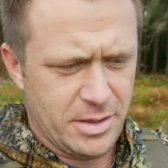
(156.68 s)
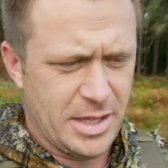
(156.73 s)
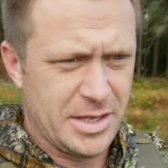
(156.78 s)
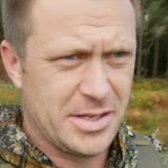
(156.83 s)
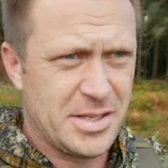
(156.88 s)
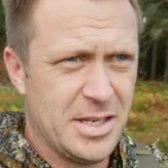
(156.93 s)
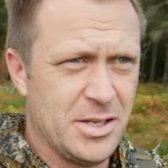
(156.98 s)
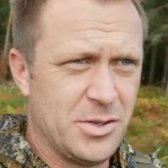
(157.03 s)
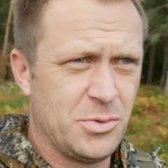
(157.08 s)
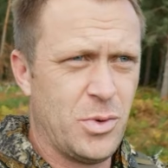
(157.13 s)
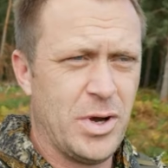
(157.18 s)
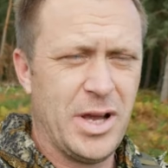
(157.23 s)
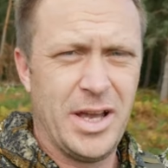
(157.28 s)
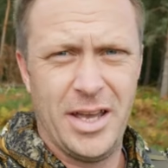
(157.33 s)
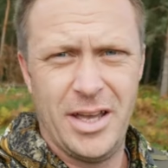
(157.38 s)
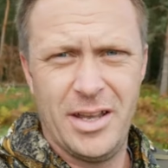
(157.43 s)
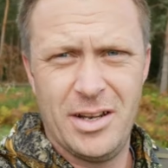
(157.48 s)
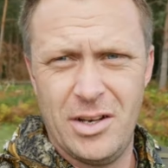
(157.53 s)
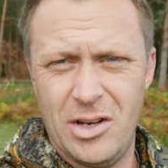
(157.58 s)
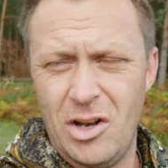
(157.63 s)
this is
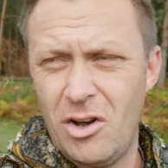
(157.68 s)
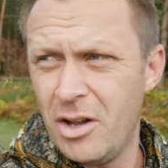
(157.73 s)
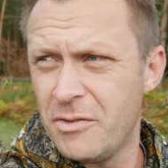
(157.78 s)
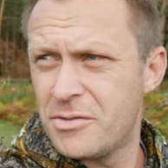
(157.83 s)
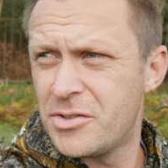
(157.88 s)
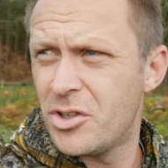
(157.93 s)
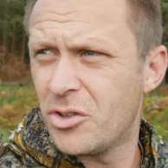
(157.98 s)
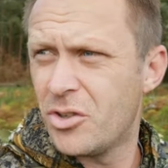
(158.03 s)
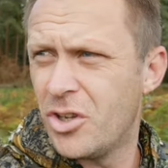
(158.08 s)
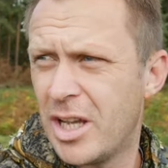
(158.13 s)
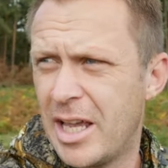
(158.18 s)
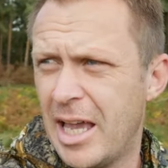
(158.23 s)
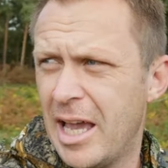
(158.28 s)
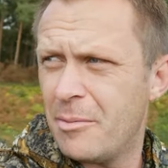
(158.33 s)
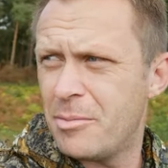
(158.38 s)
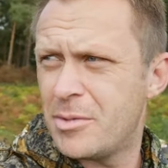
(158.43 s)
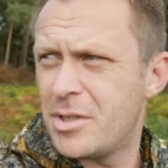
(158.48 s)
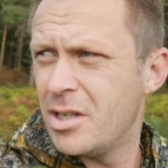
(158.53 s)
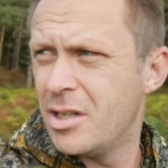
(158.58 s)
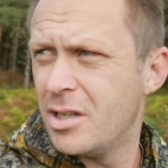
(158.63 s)
where livestock are
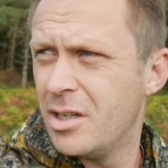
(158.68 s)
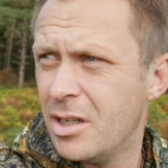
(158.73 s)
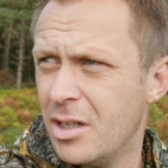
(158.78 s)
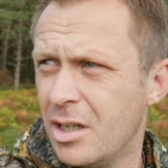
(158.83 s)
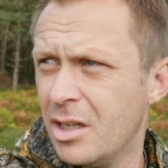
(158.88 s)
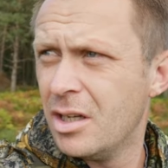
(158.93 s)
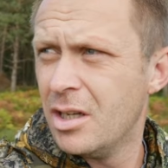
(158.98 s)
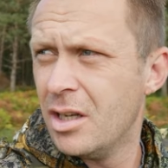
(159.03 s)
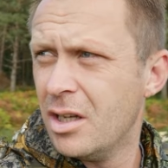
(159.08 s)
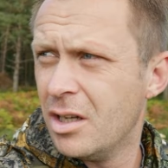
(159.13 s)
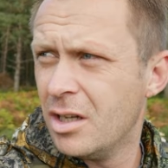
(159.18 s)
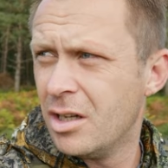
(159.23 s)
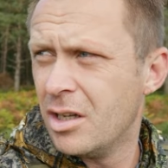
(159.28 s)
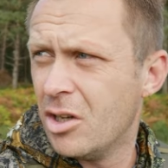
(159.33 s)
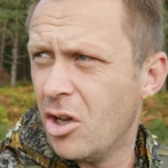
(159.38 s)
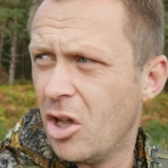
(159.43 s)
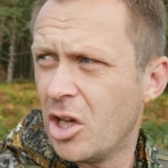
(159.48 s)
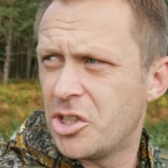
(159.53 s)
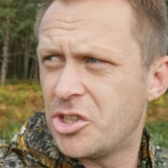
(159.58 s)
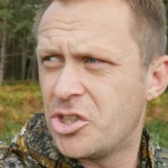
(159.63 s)
kept,
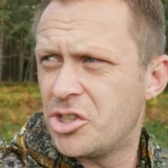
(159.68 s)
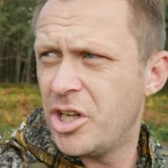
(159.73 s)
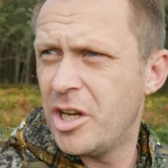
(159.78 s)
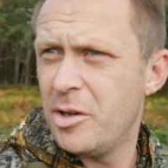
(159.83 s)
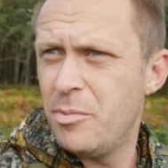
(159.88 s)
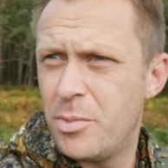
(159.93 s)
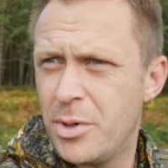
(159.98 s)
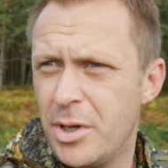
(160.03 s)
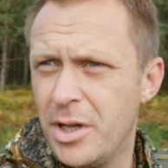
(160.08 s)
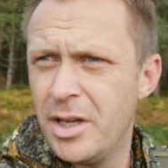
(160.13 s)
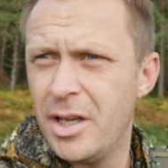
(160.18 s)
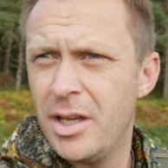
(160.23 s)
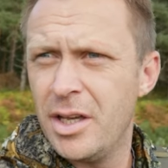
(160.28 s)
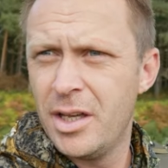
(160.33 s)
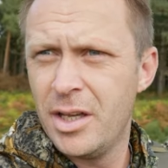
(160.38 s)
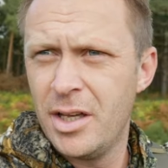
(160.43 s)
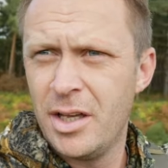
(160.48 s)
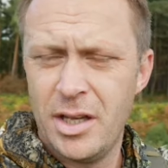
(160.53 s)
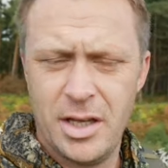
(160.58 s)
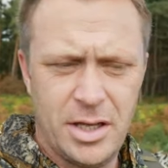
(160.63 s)
like sheep,
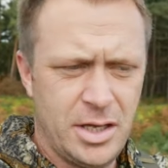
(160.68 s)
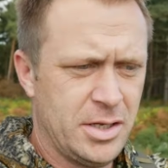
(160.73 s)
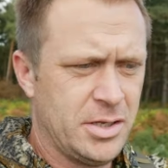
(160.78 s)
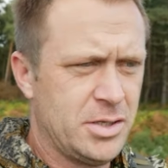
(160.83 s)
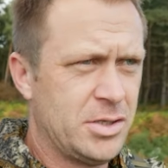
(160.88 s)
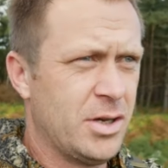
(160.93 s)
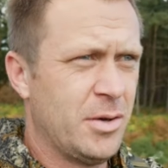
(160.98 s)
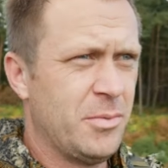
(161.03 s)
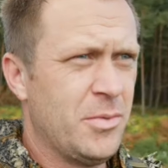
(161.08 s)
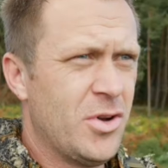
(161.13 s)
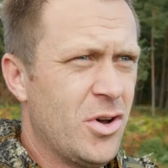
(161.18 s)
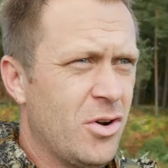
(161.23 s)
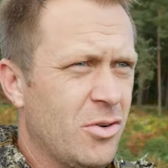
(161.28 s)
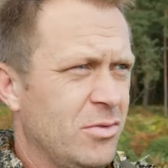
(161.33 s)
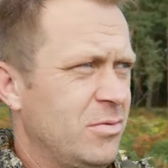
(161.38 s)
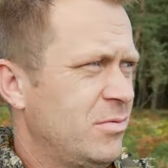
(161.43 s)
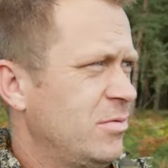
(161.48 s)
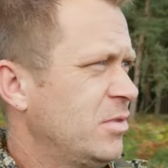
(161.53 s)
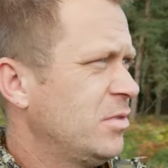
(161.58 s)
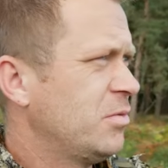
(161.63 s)
so I'm
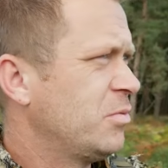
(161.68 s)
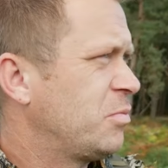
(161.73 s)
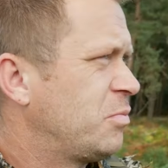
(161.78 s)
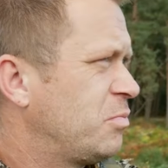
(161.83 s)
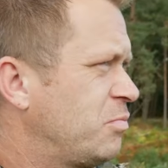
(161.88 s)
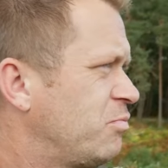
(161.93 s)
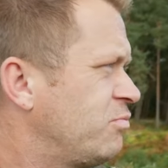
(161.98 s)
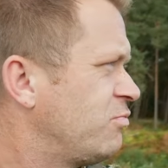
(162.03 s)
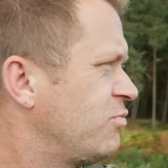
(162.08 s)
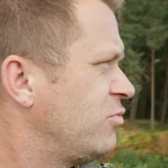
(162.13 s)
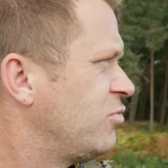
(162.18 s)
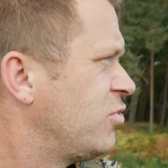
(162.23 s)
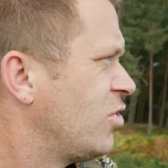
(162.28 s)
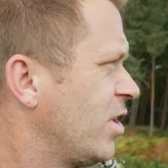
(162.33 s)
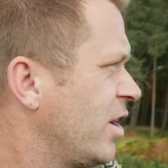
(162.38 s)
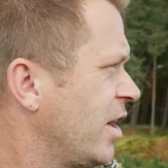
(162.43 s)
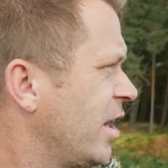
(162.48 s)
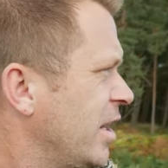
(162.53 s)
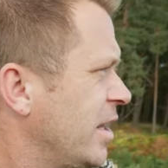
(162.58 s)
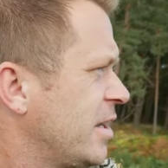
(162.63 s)
not
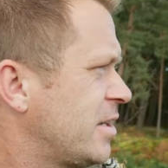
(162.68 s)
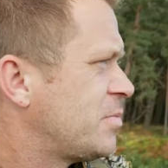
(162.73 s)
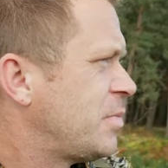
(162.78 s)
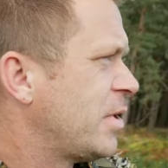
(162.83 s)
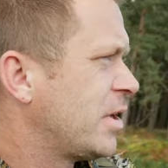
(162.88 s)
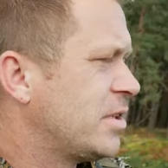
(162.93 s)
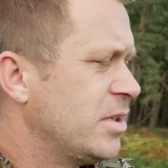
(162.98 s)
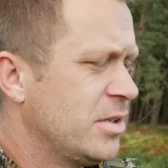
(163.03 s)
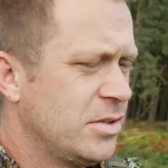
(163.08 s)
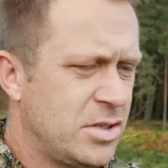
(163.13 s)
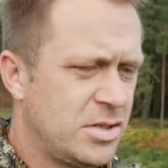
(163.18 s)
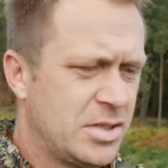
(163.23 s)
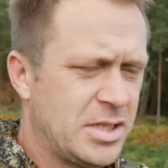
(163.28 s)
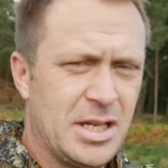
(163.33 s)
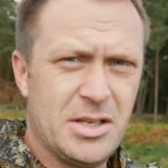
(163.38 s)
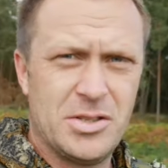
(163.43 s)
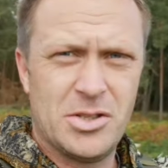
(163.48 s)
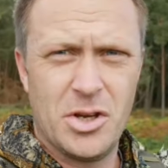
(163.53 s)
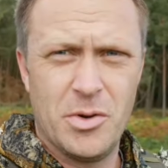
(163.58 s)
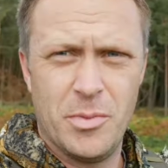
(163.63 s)
really expecting to
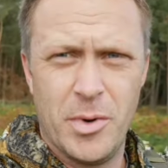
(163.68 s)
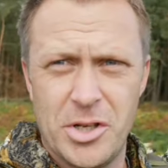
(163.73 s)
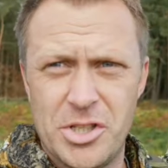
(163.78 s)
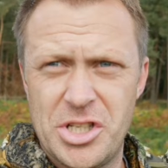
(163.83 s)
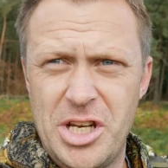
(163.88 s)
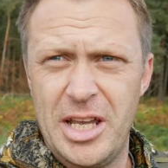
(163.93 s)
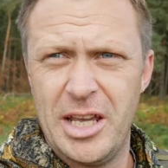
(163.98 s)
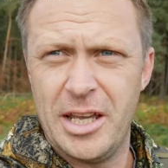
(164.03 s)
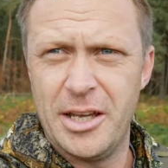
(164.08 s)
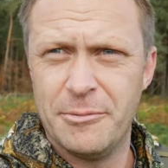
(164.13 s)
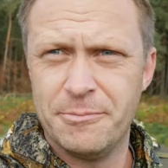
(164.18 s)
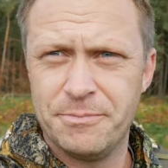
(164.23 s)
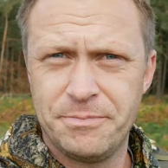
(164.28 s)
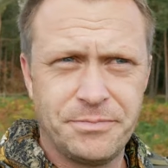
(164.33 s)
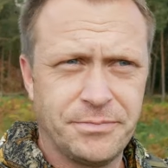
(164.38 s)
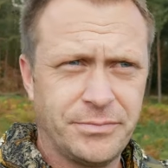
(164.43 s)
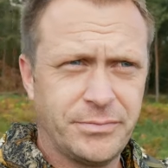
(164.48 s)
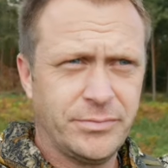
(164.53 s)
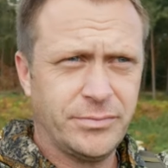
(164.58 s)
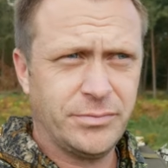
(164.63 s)
see too much here.
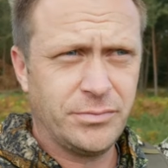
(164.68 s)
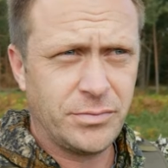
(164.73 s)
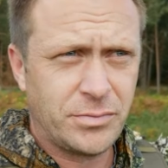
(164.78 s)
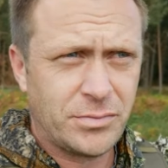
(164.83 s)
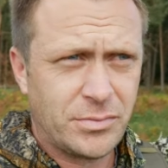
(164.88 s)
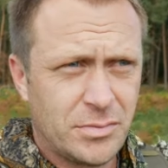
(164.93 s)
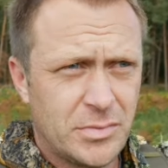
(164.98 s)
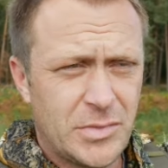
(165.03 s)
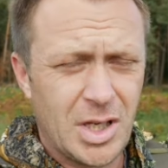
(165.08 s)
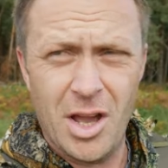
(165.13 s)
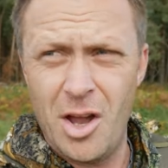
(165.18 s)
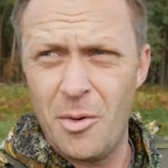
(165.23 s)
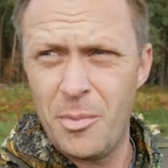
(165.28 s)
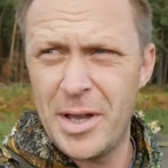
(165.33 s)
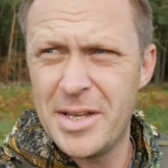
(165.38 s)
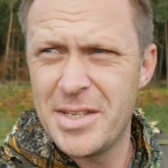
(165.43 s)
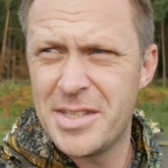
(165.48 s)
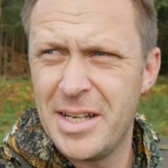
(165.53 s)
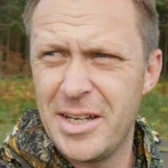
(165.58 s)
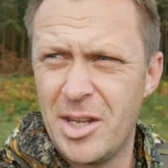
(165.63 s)

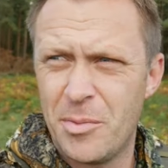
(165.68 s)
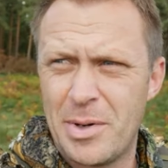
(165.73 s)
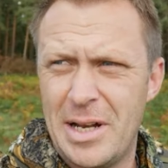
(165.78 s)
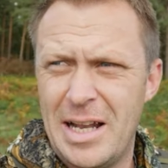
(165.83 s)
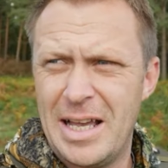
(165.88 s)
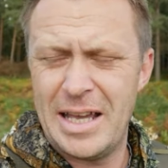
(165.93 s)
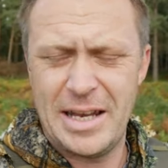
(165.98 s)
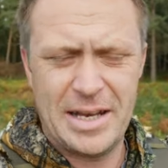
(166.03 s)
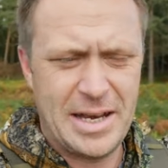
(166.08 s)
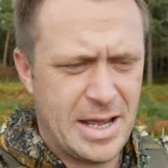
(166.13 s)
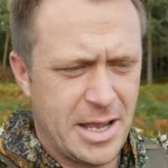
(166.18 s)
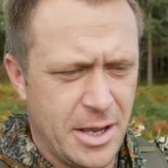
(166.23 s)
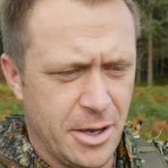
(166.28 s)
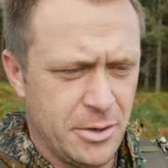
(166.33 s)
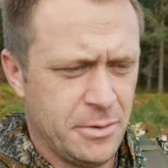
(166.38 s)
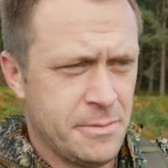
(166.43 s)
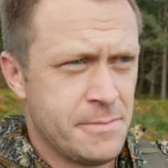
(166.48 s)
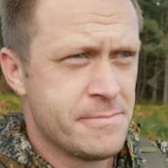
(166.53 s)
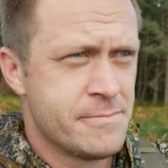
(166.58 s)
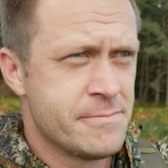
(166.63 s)
Basically the plan
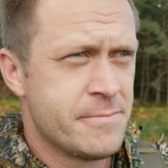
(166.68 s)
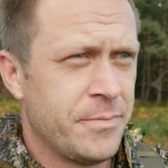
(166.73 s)
now